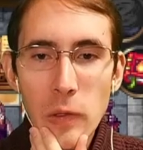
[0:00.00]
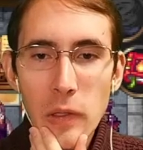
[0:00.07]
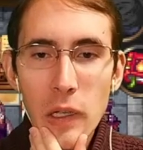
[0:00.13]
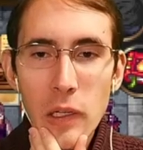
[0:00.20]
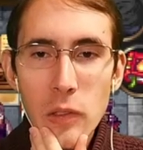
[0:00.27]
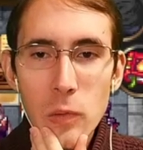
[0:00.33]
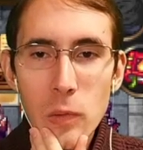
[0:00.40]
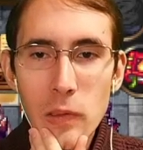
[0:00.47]
So I
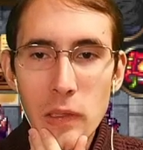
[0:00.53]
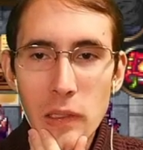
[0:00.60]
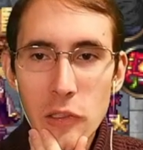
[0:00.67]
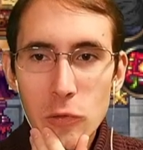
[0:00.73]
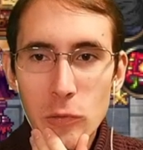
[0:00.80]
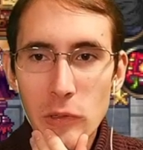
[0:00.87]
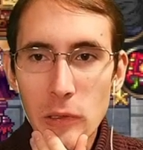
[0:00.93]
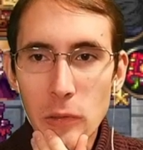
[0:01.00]
think I do
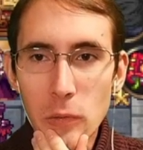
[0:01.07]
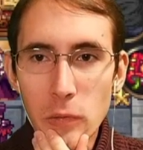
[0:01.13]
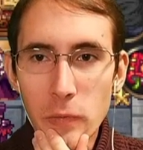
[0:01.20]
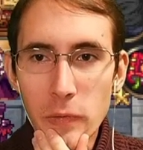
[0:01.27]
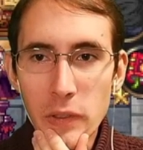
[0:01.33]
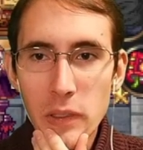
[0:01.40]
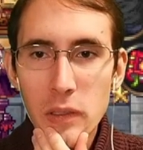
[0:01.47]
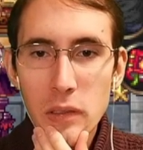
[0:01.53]
this with
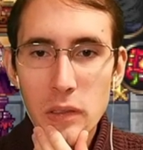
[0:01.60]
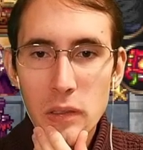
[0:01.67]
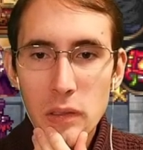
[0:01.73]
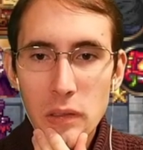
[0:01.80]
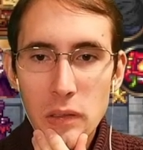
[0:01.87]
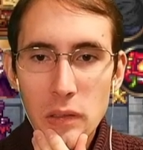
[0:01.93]
Ludwig.